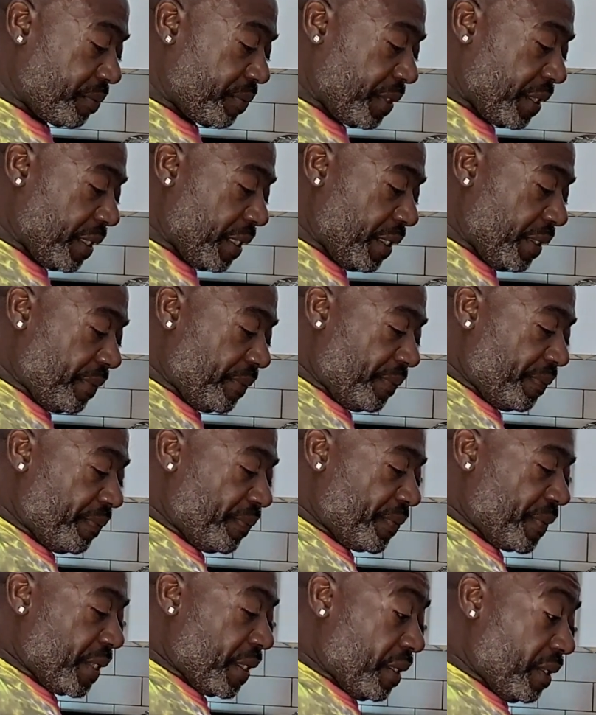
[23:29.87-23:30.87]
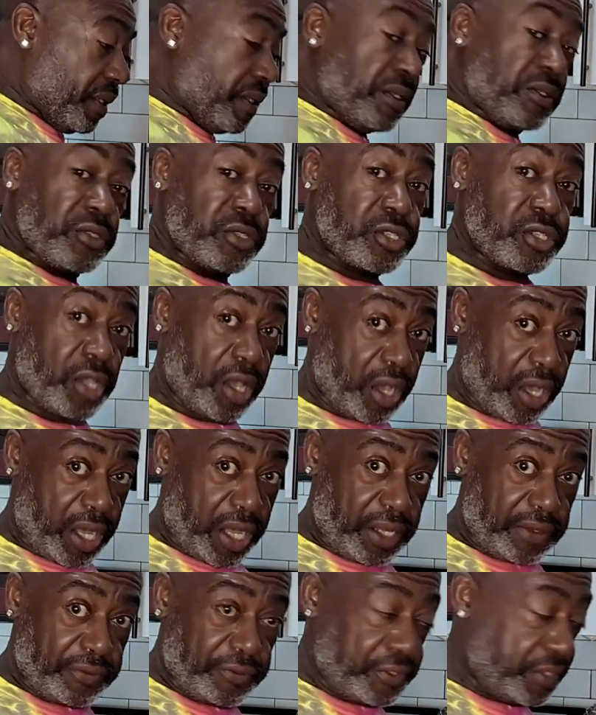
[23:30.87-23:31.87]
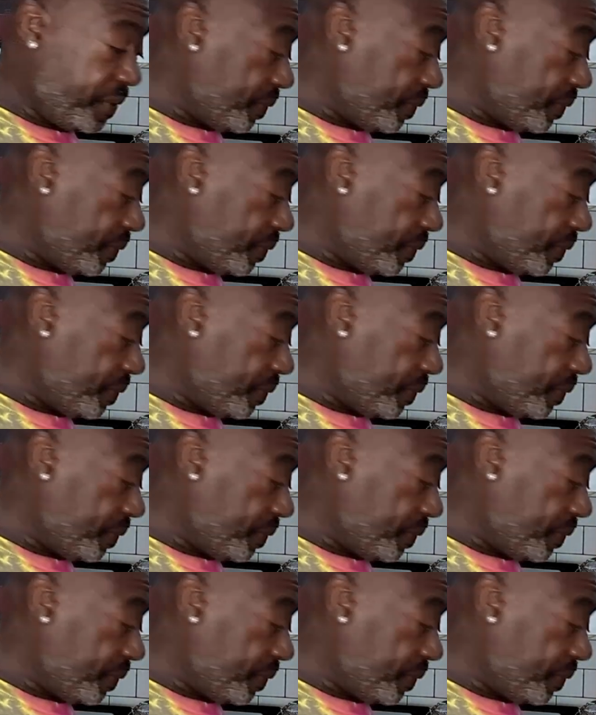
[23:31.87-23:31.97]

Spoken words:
be a little soft.